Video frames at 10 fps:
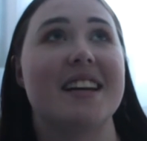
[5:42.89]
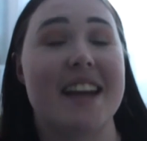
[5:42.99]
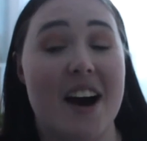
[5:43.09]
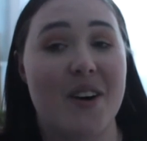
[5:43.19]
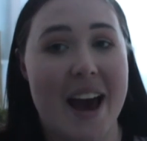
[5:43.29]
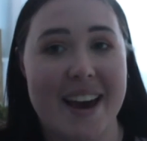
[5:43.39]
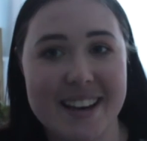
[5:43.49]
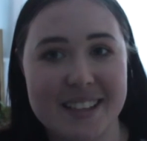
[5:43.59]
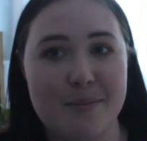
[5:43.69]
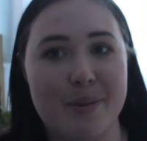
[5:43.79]
now
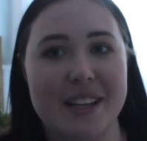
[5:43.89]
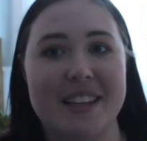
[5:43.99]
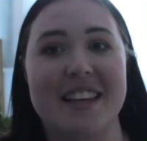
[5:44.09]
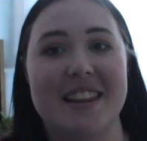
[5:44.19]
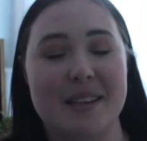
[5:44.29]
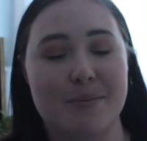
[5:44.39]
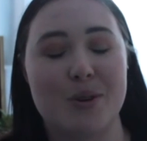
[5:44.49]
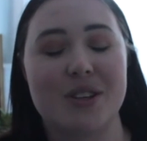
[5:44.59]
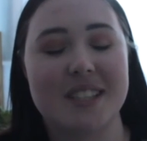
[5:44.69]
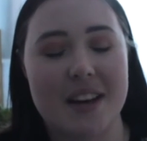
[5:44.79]
eight but in this
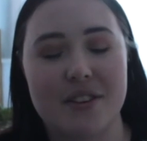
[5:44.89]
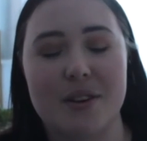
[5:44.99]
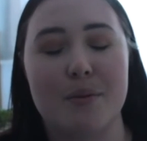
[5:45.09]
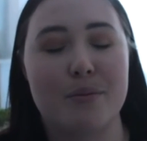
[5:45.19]
book seven